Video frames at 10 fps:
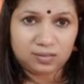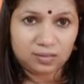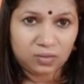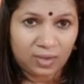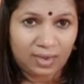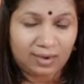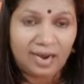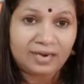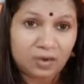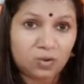you can
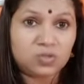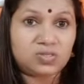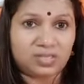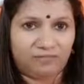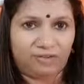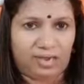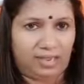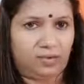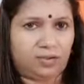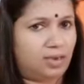conclusively,
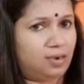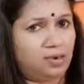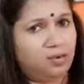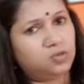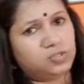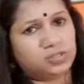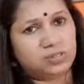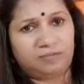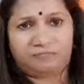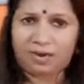you can use
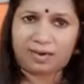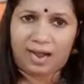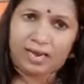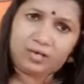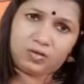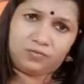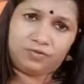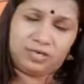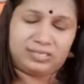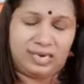different kind of
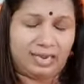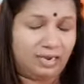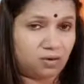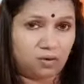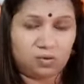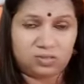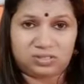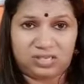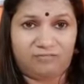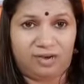words like
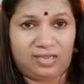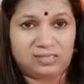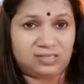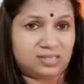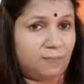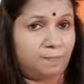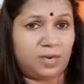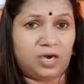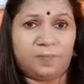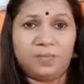conclusively, sum
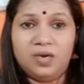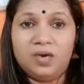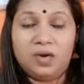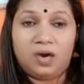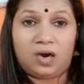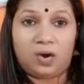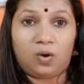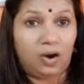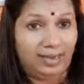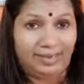up,
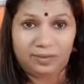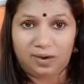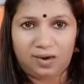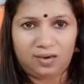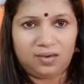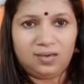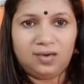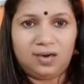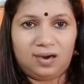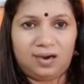all in all,
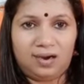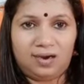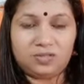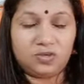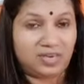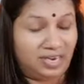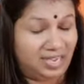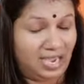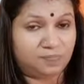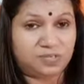to
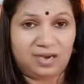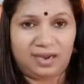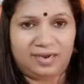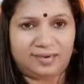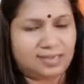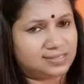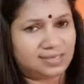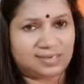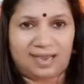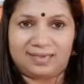recapitulate,
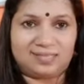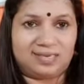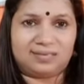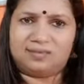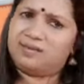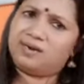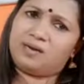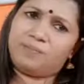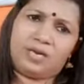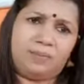etc., etc. There
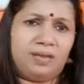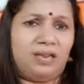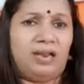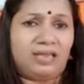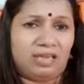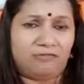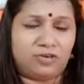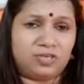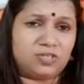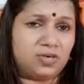are many linking words or